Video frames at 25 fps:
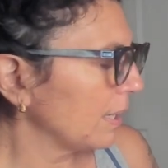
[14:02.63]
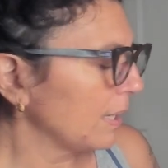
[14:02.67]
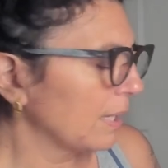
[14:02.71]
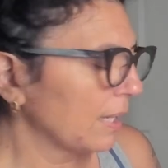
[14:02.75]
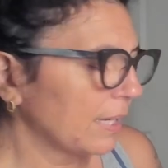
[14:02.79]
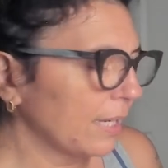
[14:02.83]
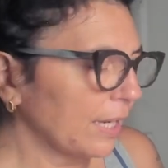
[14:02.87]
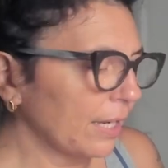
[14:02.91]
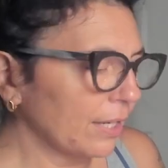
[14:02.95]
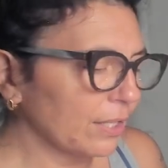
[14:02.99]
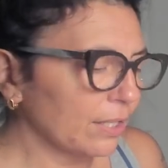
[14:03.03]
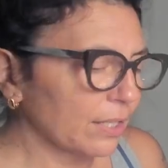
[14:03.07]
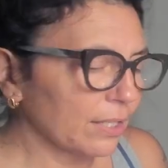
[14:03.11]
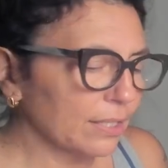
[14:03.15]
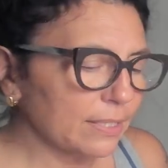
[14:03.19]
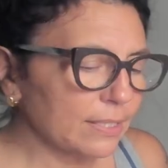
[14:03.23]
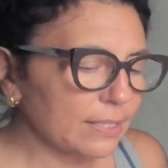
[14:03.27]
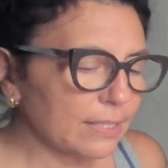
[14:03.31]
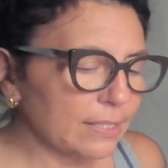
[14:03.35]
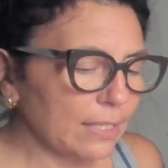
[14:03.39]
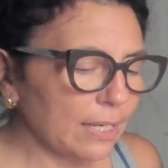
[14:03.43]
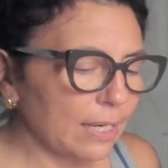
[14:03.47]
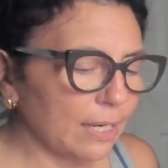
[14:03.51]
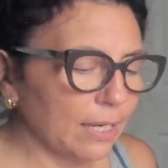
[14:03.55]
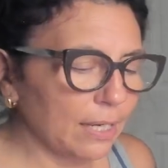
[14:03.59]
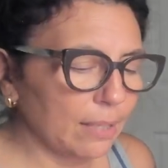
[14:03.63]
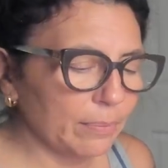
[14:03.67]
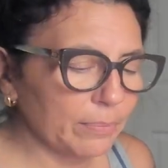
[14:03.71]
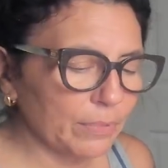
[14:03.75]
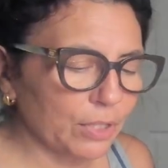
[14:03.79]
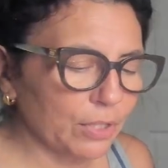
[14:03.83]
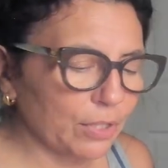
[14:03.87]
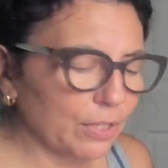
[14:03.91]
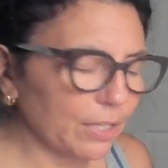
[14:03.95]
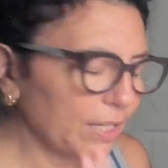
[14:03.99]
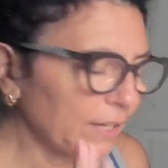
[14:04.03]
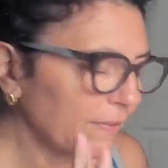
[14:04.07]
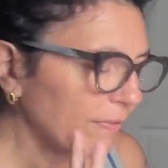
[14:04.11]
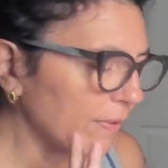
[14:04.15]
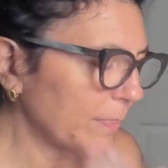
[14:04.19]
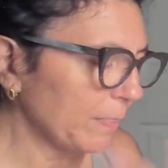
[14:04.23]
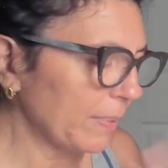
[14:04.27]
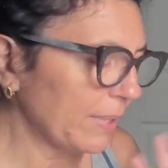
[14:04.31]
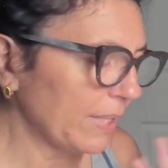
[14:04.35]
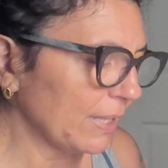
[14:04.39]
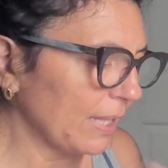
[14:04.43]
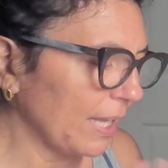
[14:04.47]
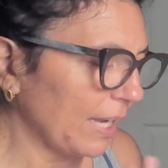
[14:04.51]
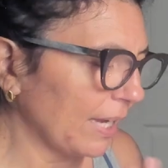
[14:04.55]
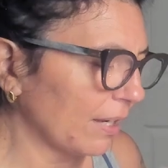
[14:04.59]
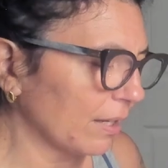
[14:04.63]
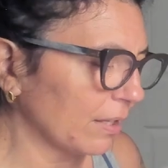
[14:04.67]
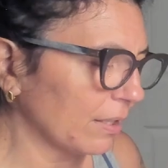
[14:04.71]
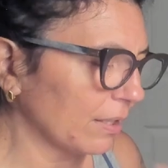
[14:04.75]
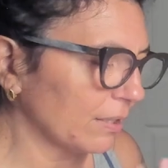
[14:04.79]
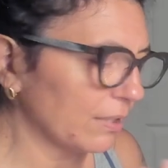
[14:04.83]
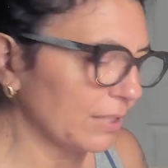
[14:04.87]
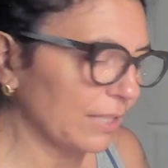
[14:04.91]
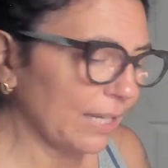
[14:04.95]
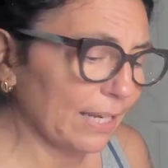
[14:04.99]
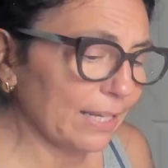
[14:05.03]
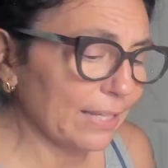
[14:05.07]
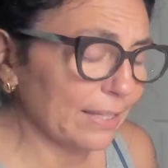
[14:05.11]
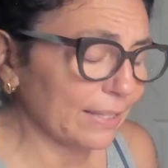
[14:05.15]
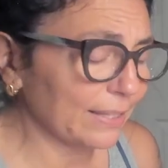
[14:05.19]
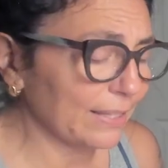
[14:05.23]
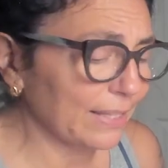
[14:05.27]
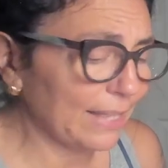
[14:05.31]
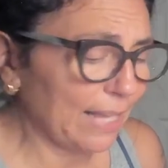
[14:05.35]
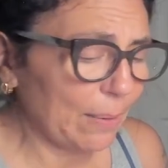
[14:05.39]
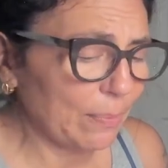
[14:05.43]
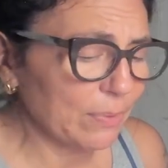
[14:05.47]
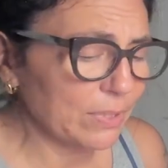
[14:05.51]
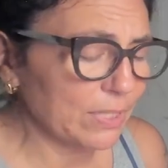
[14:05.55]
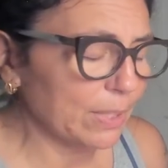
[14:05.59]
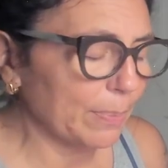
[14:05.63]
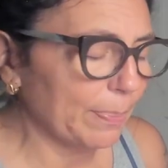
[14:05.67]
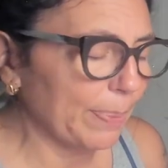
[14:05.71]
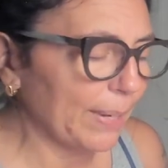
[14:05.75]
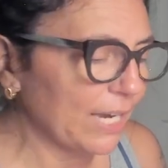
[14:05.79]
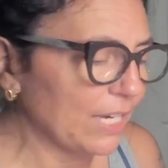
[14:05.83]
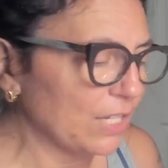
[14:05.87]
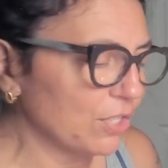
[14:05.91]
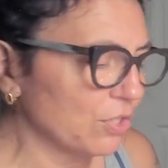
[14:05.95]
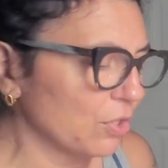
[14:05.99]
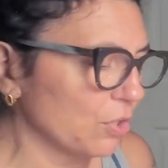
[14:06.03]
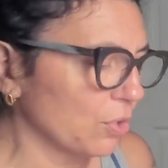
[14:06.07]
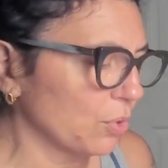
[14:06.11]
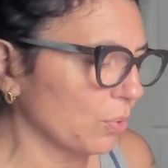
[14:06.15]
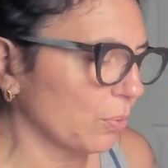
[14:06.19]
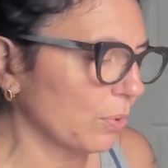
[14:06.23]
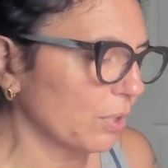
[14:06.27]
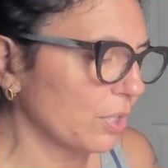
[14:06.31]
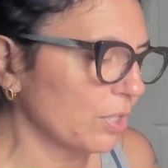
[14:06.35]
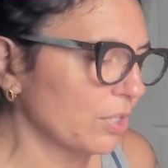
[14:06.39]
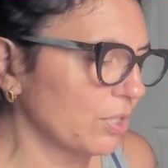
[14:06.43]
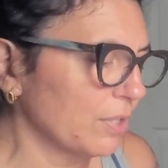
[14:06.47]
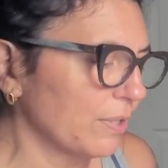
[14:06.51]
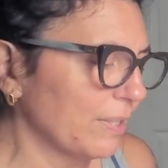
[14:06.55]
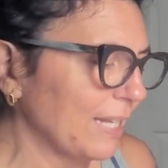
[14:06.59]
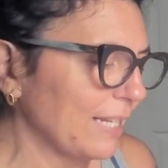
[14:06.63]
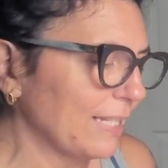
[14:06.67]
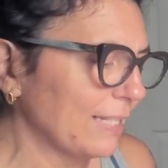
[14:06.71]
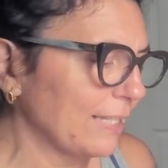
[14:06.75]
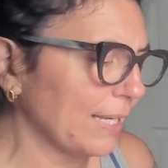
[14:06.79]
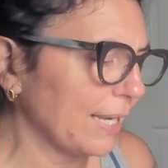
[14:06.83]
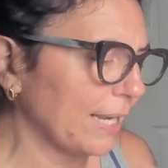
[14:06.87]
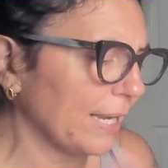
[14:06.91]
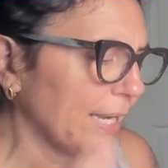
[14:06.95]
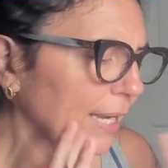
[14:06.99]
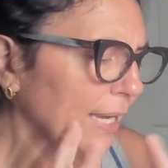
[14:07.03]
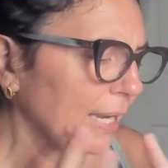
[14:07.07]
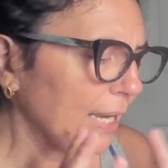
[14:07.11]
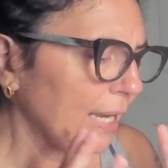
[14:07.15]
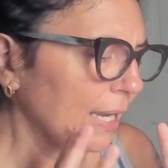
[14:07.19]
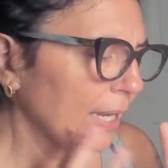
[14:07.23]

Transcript: yeah, um, you could even be like, that was the page of swords. So that's like,